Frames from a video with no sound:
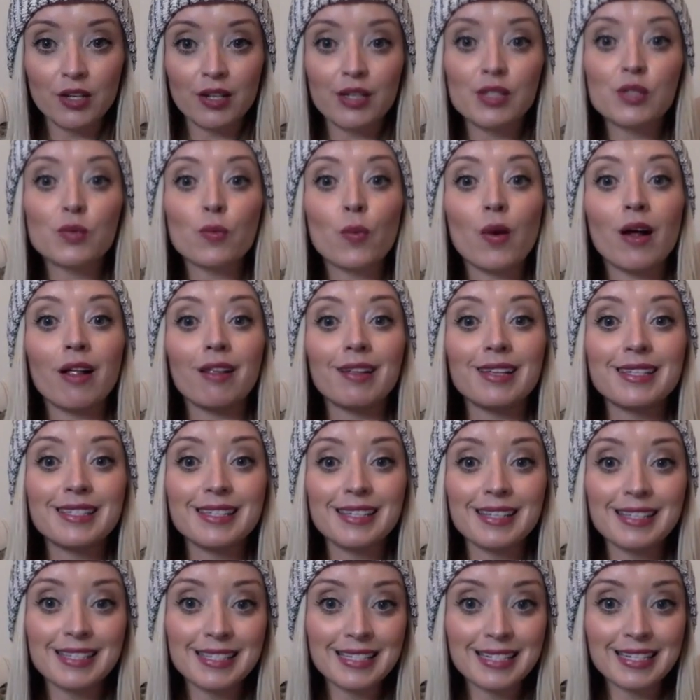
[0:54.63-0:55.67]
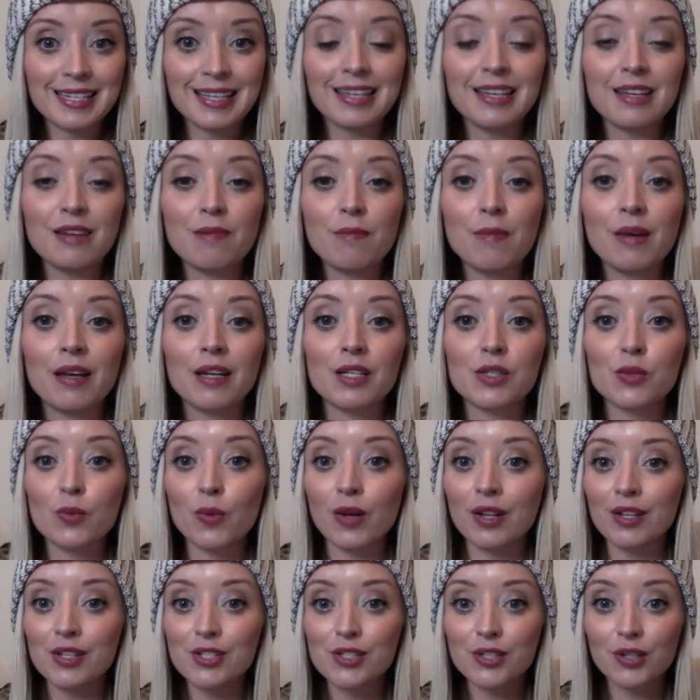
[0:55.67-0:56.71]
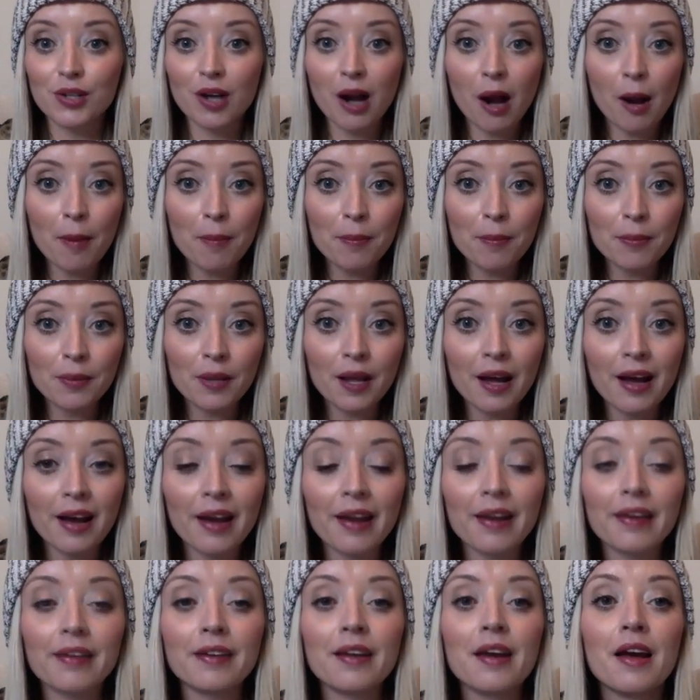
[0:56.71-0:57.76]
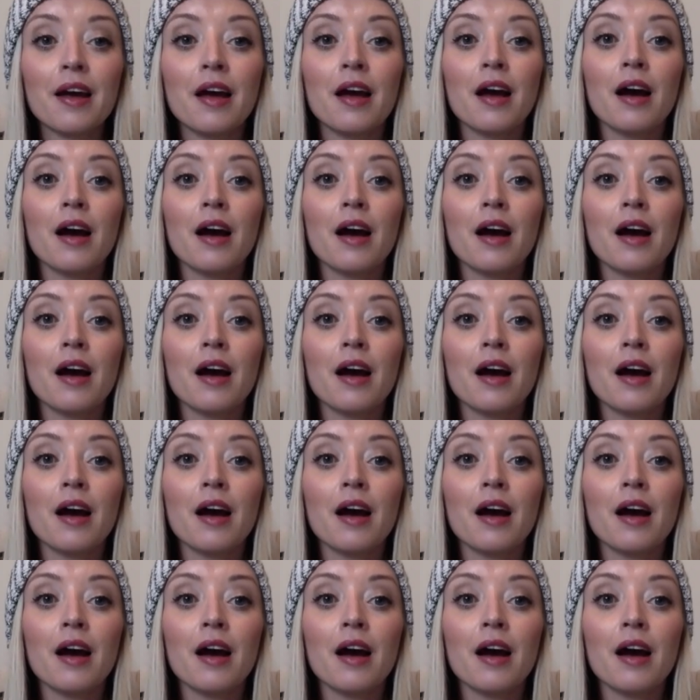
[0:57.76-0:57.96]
as well as this team, as well as your upline,